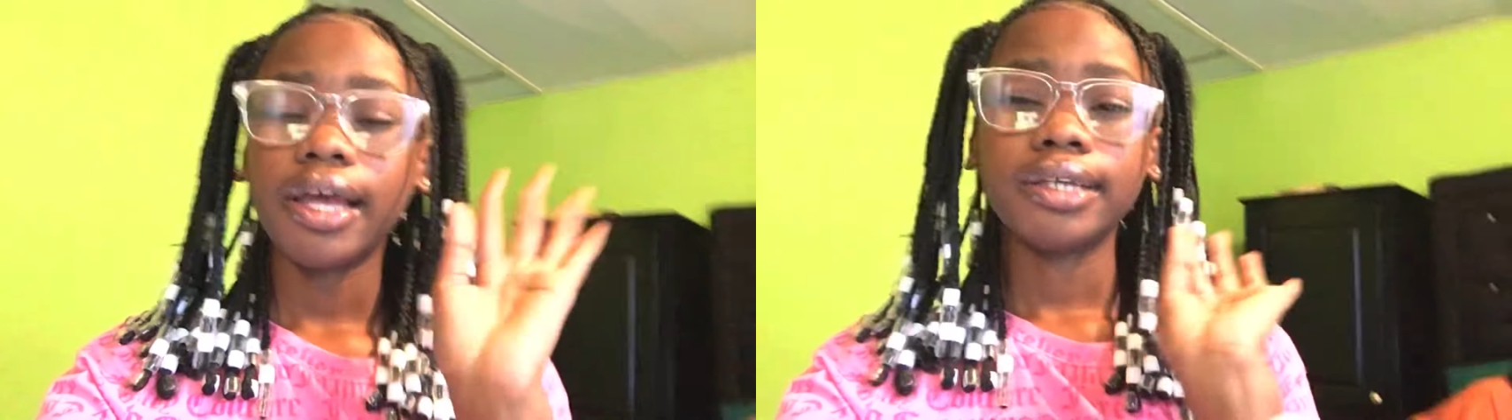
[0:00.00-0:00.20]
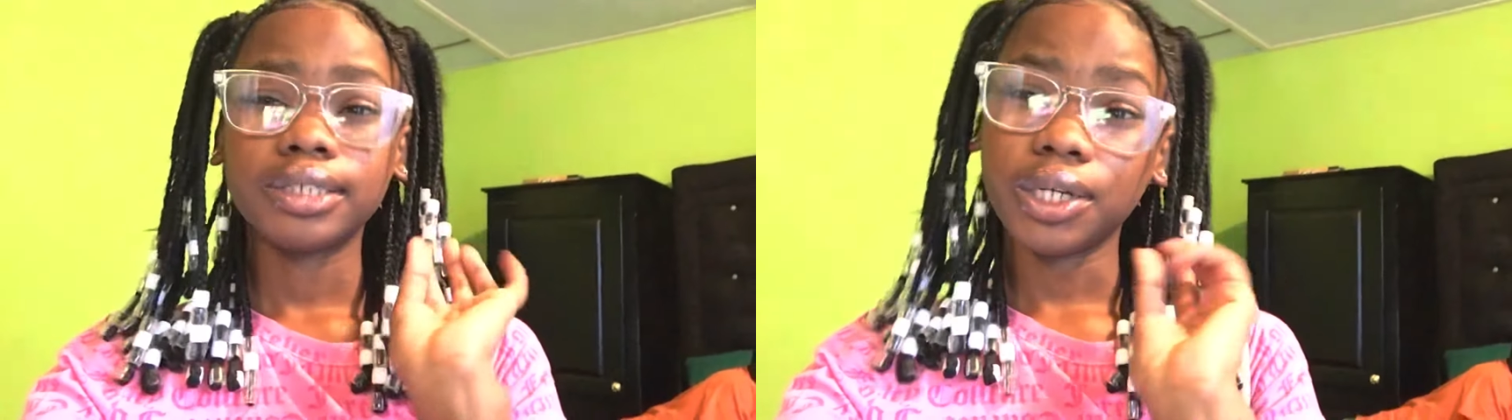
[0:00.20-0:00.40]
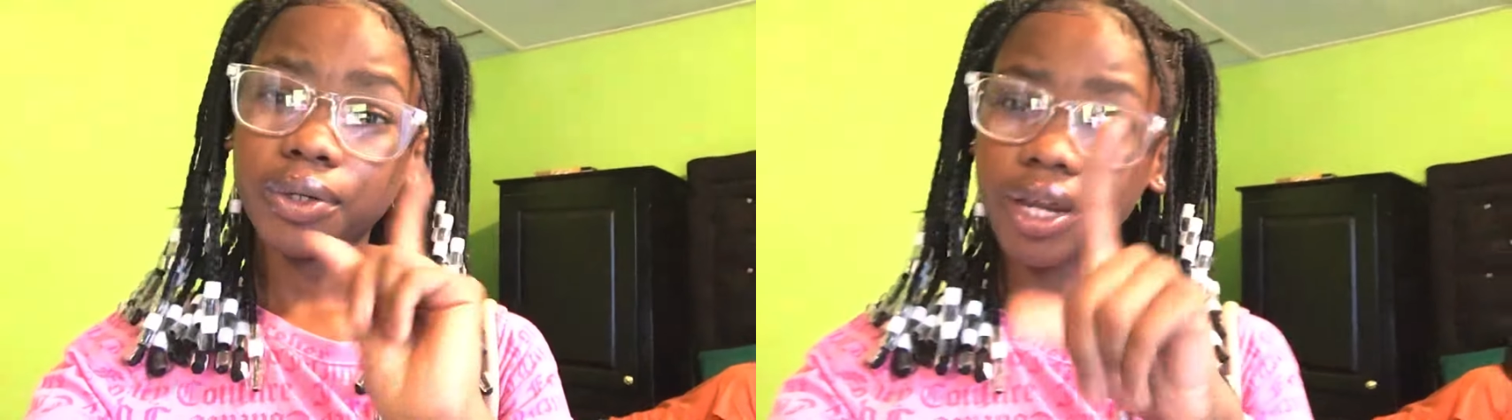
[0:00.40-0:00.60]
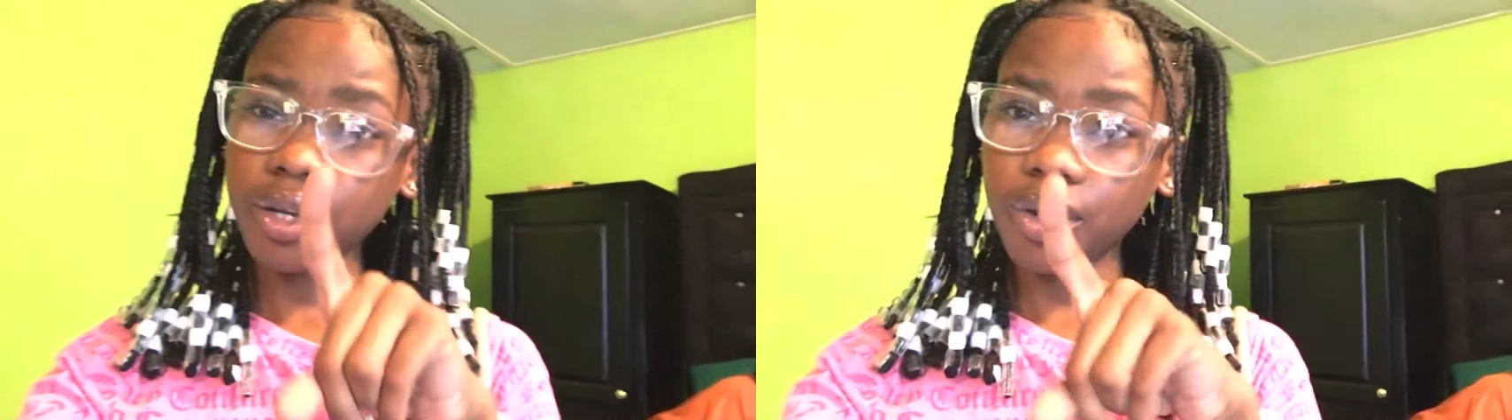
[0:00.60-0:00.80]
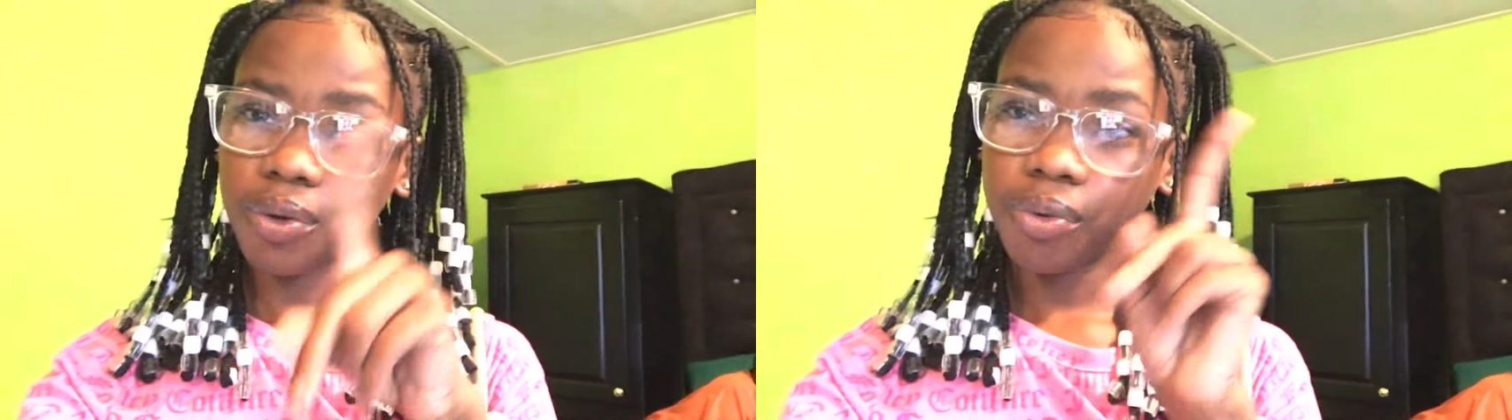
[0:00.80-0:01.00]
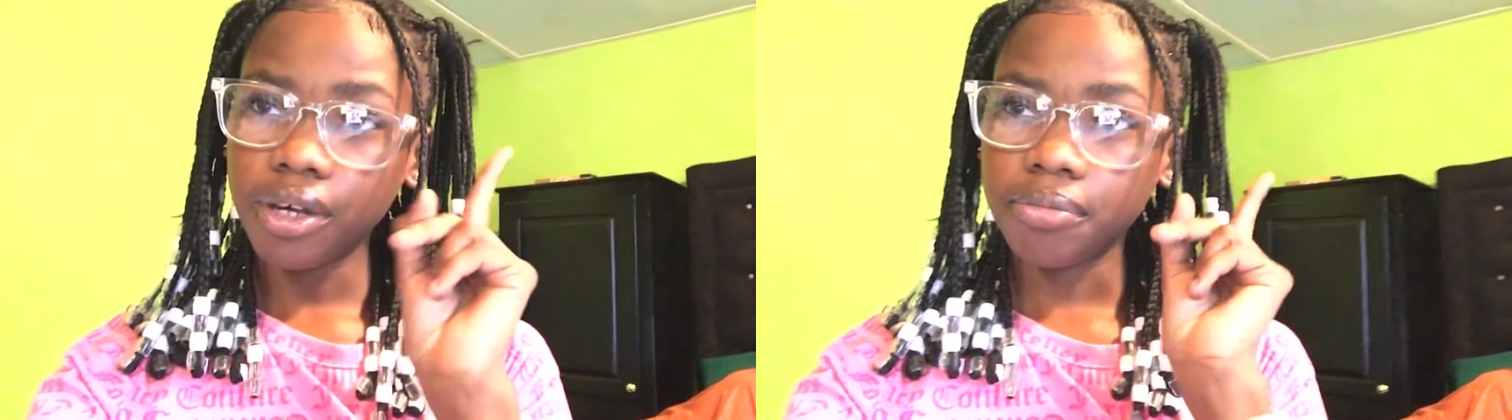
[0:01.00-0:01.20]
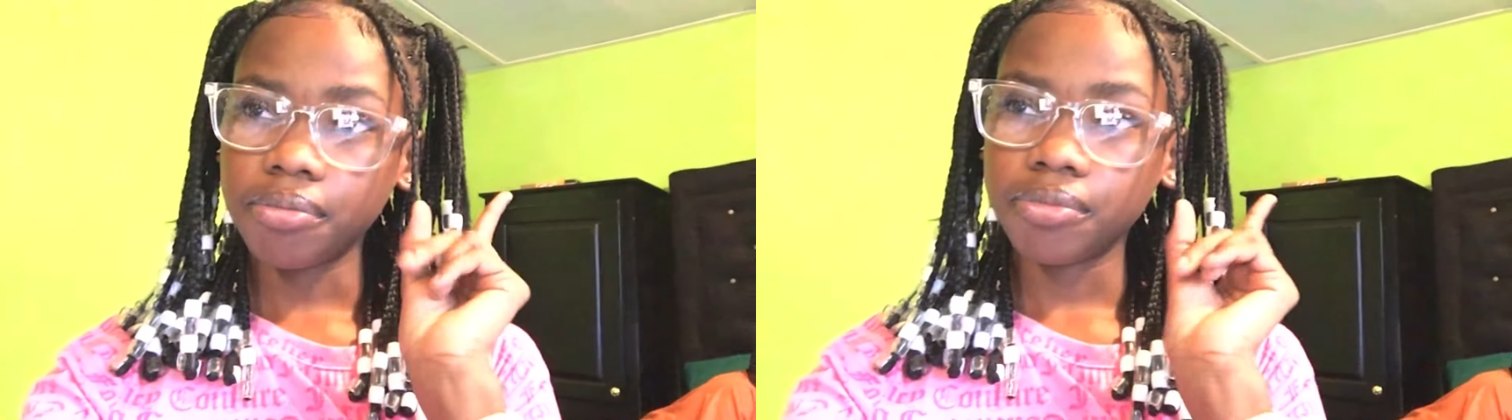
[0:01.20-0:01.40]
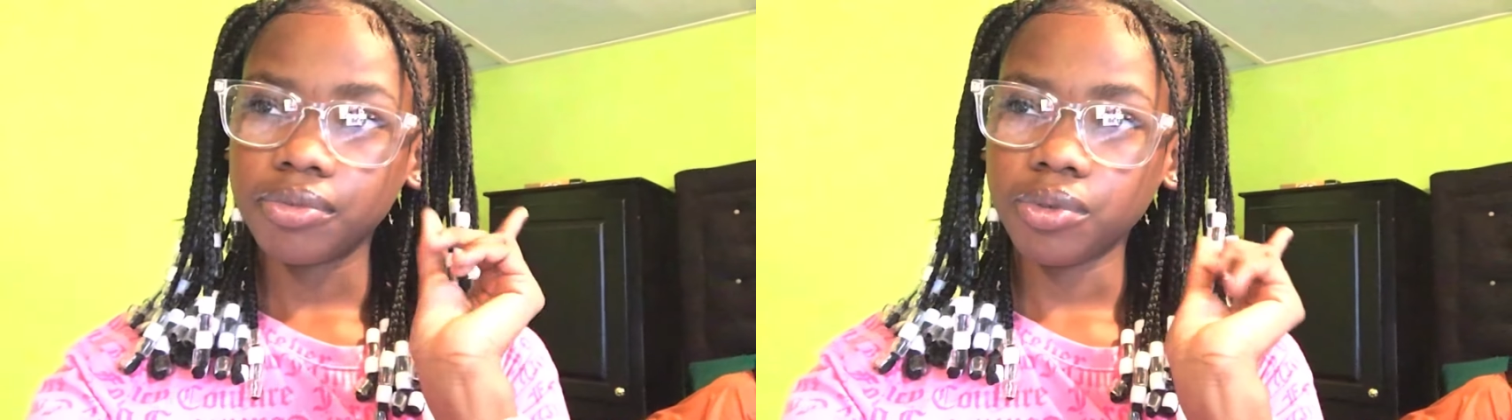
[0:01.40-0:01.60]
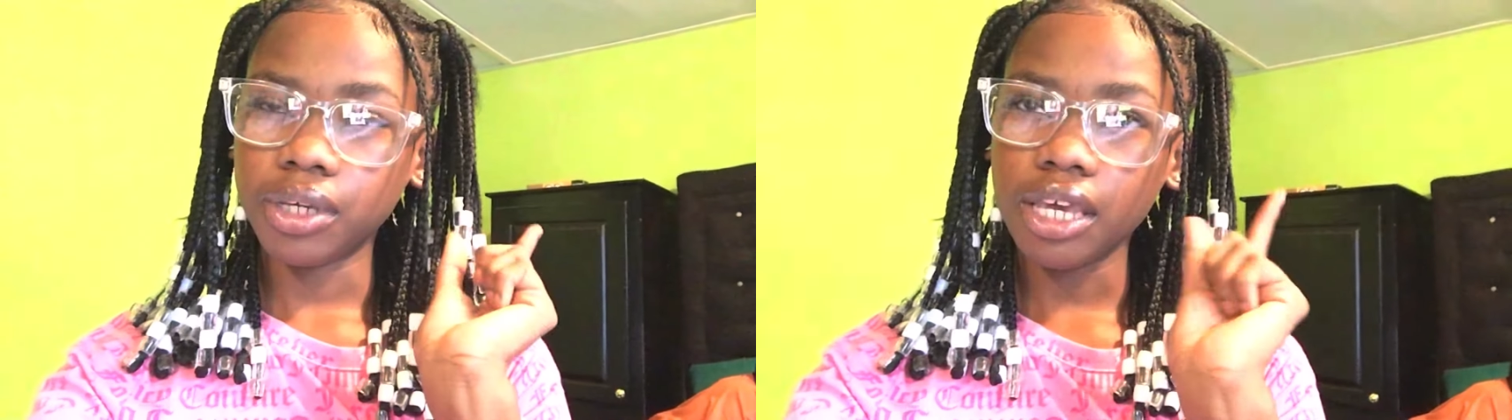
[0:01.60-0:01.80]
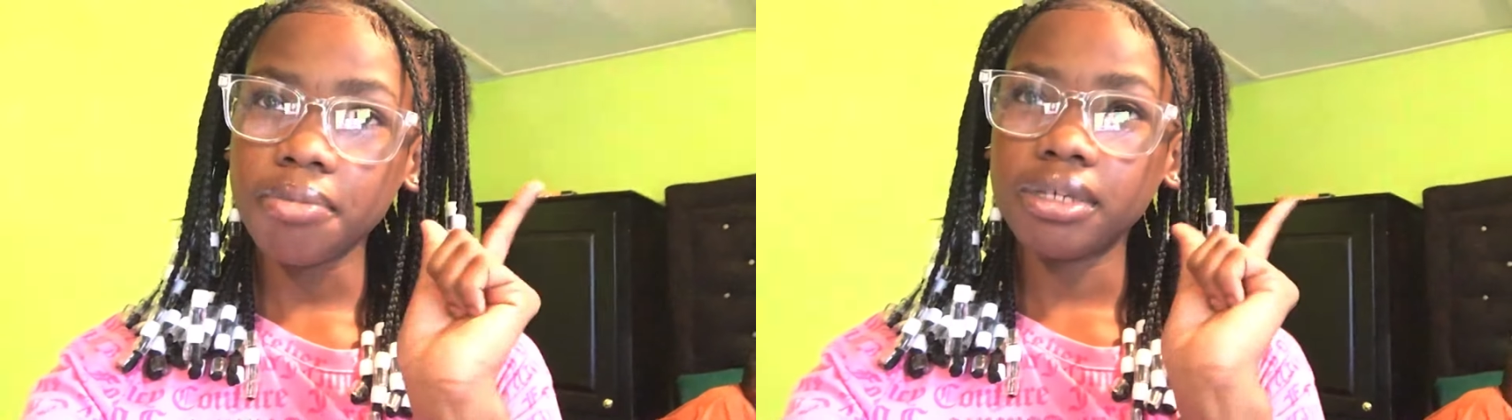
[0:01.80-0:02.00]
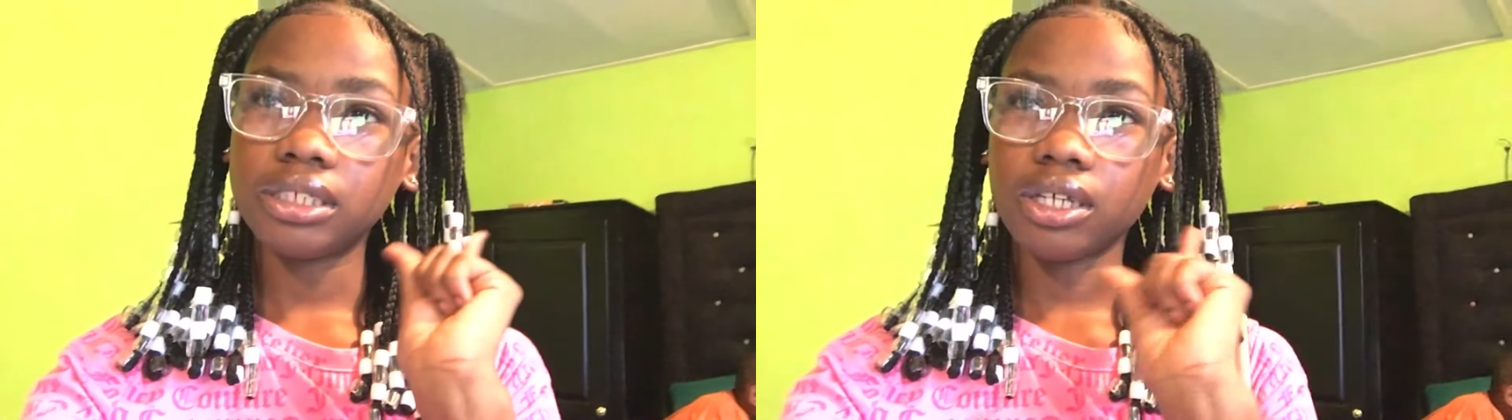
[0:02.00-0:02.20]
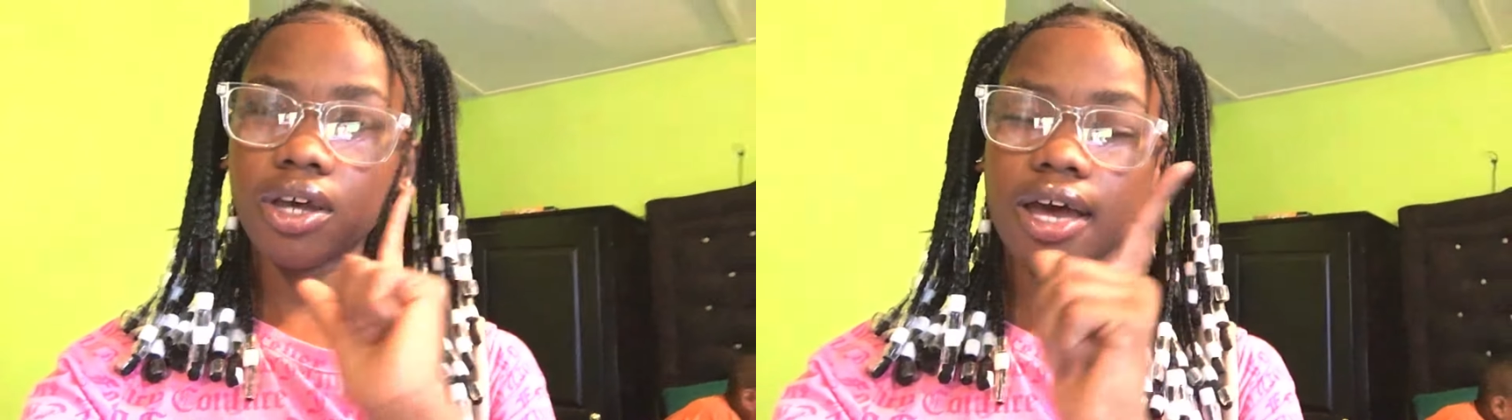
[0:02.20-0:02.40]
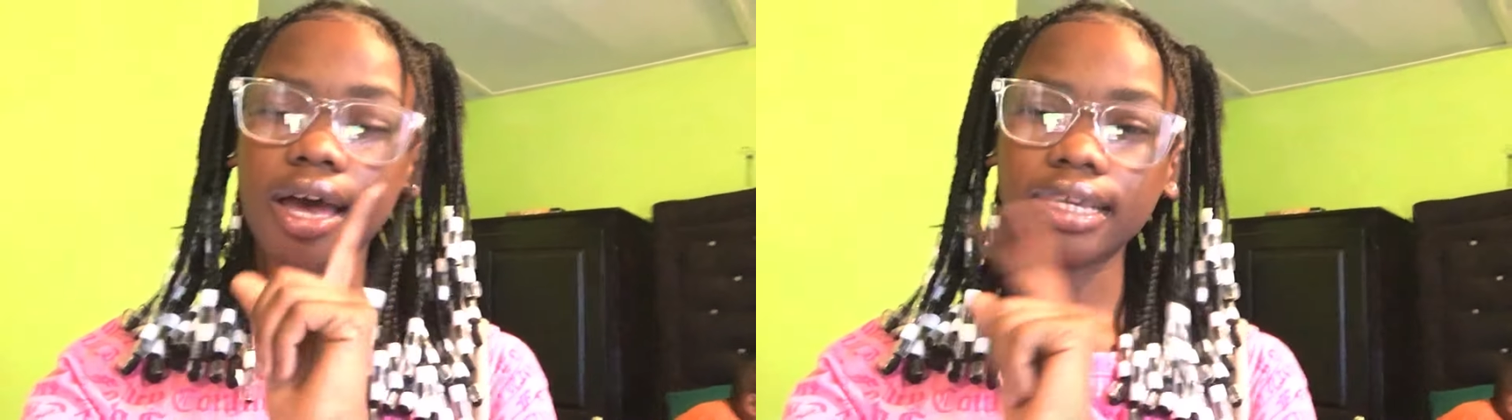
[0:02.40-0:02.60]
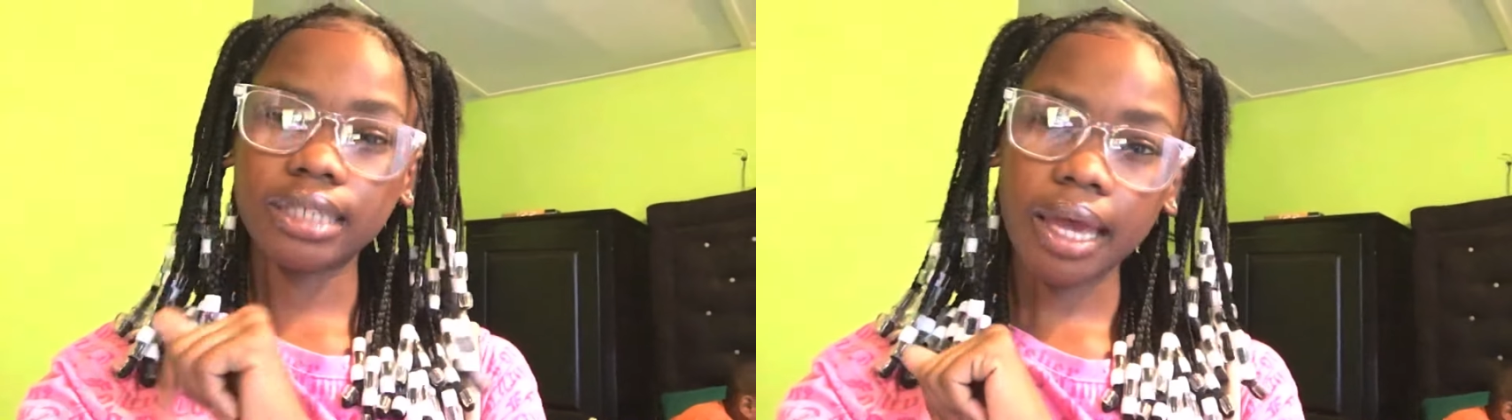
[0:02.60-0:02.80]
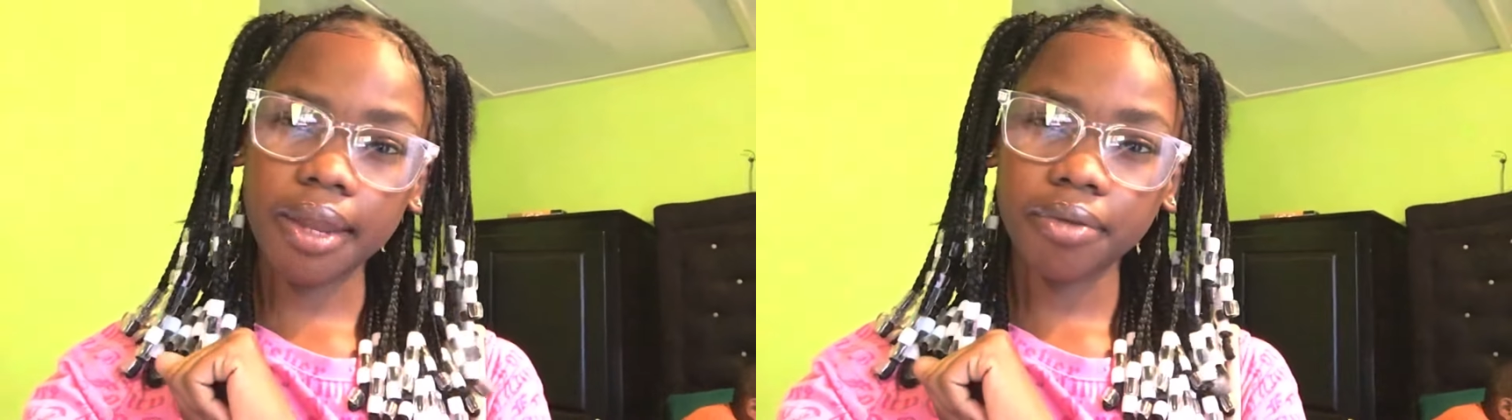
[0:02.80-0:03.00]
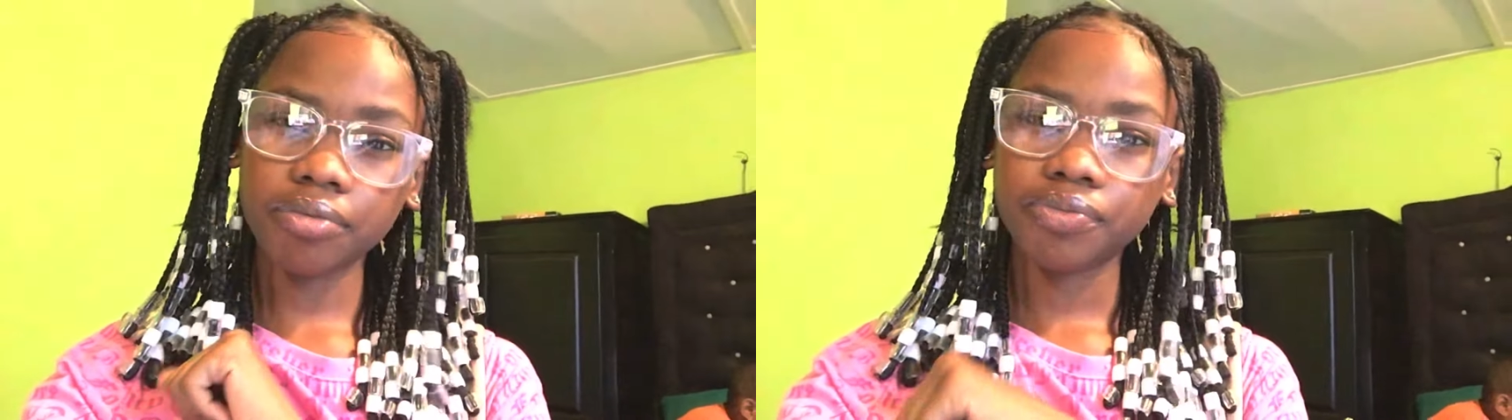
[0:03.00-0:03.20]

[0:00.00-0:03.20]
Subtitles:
So right now, we aim is to go Azan,